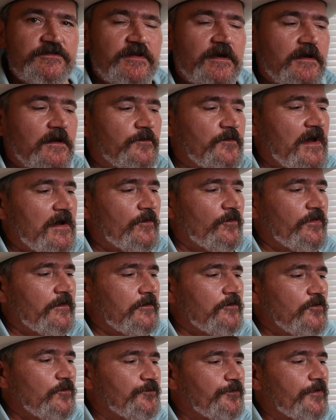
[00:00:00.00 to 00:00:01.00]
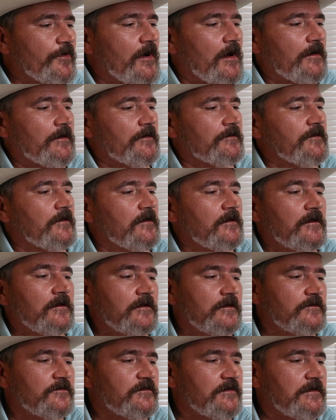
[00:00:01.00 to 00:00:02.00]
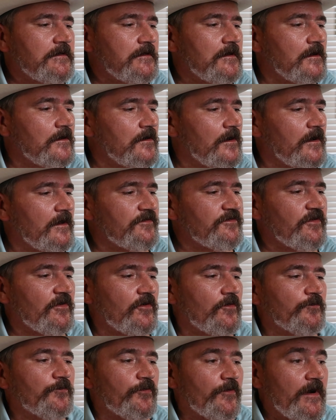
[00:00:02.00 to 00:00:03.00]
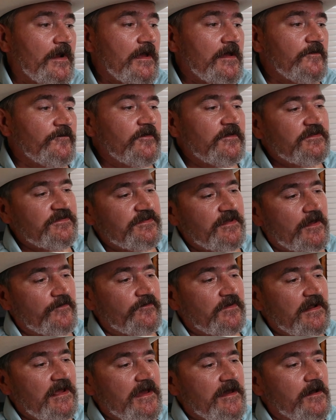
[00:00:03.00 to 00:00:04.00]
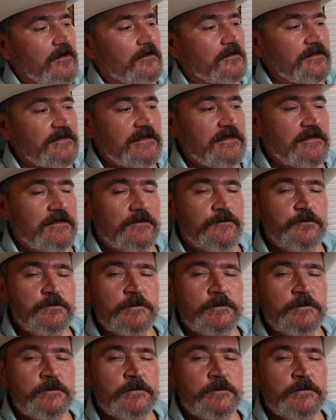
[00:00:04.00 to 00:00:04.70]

they come out with a new product, and it is the Akaso Brave 7 LE.